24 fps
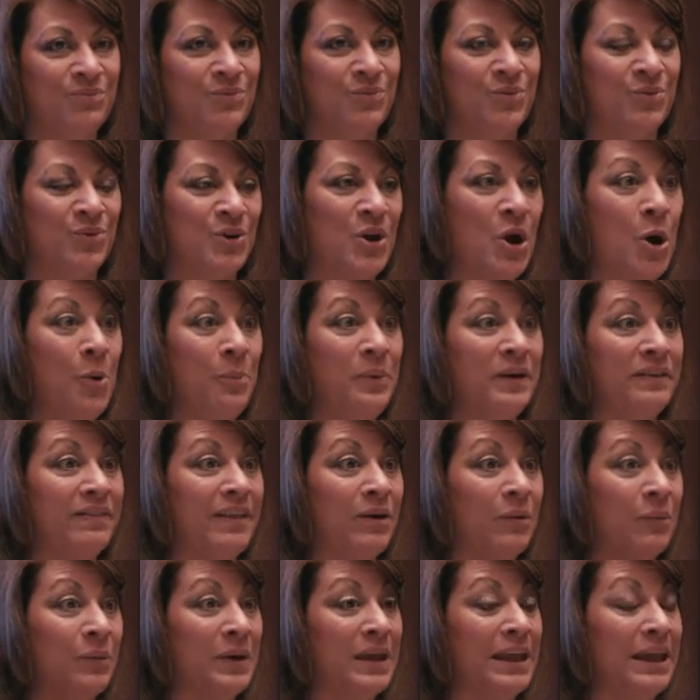we're hoping
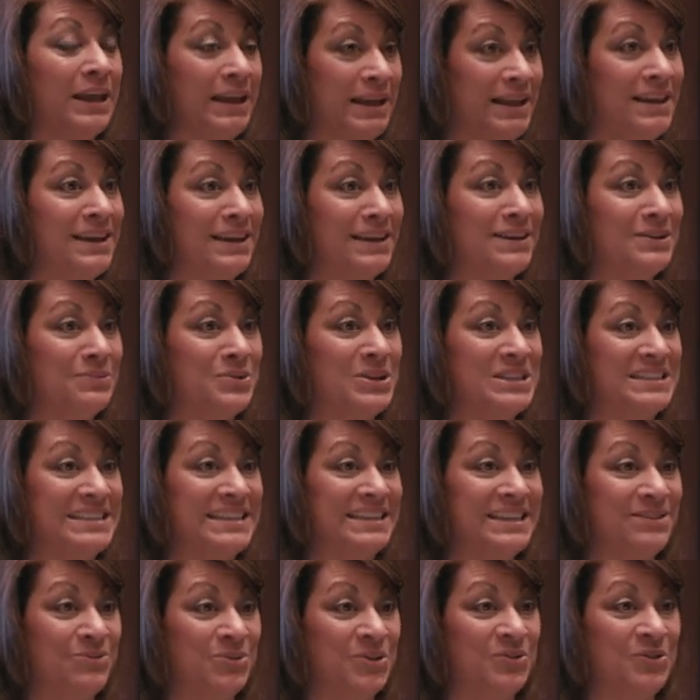that we
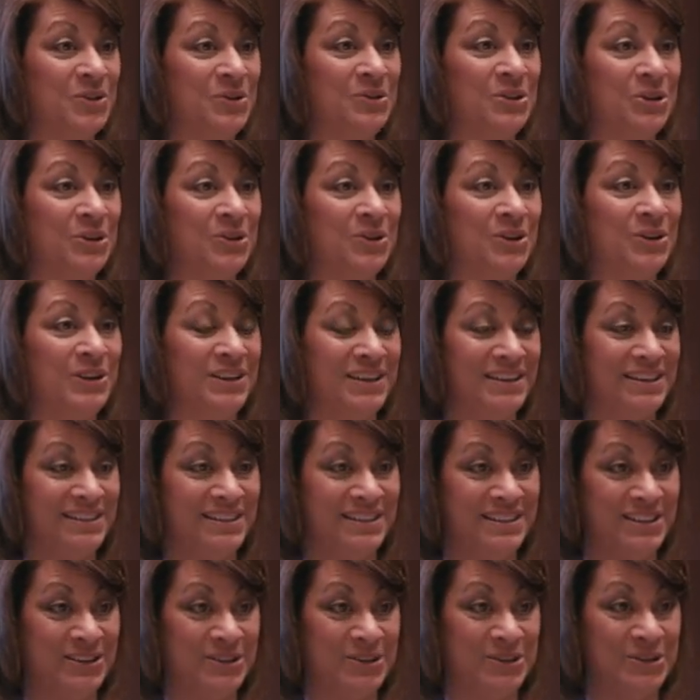did review
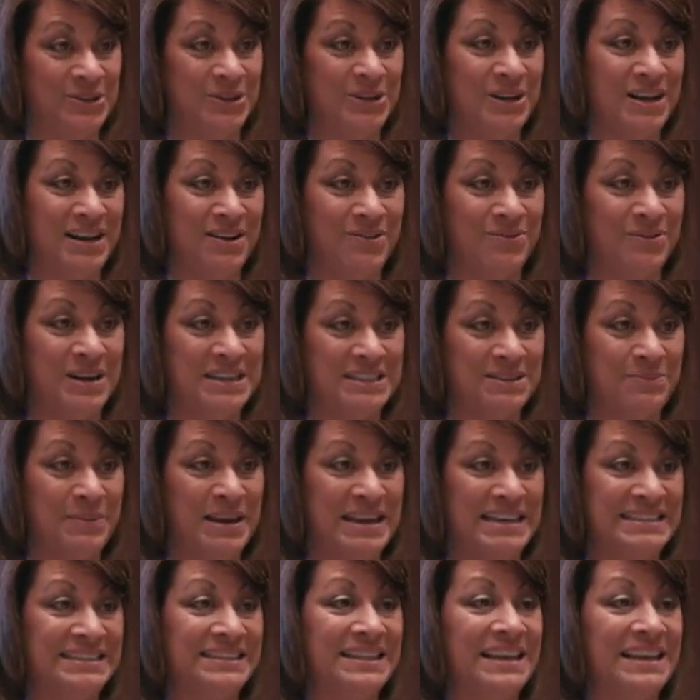their resumes,